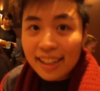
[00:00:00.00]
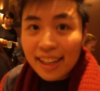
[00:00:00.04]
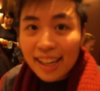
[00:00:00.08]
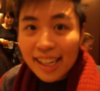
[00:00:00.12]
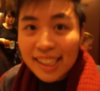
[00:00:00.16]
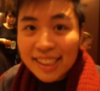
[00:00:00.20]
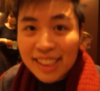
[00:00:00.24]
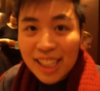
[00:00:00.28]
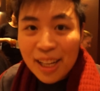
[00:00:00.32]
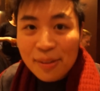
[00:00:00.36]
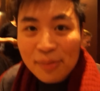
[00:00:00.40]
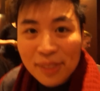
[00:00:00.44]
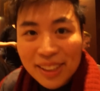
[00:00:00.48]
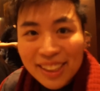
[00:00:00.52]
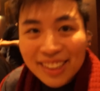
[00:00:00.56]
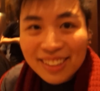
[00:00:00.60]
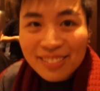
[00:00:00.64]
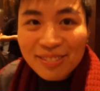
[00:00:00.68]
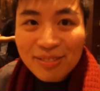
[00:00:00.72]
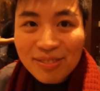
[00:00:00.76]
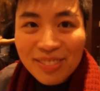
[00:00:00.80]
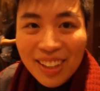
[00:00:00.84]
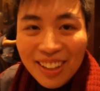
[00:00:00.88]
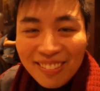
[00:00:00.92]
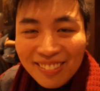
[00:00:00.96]
guys I'm in
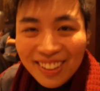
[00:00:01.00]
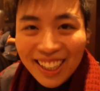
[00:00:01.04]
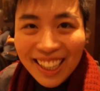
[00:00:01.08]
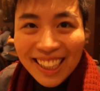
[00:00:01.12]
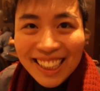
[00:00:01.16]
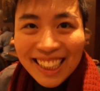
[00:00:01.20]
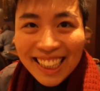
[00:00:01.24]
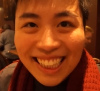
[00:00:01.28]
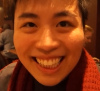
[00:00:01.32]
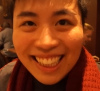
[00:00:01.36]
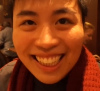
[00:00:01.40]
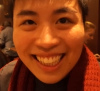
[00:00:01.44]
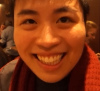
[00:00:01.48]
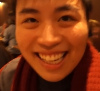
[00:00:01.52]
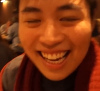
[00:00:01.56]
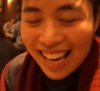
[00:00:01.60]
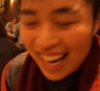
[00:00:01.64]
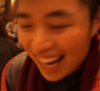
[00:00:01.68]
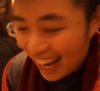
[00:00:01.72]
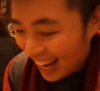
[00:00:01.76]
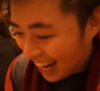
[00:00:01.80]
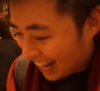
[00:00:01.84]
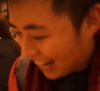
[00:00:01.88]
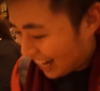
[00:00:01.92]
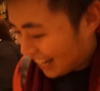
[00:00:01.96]
Mamak
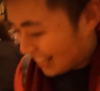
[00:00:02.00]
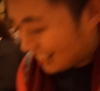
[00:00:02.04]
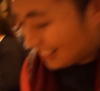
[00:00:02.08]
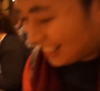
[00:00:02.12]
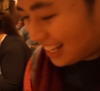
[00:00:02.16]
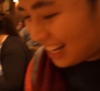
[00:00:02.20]
uh,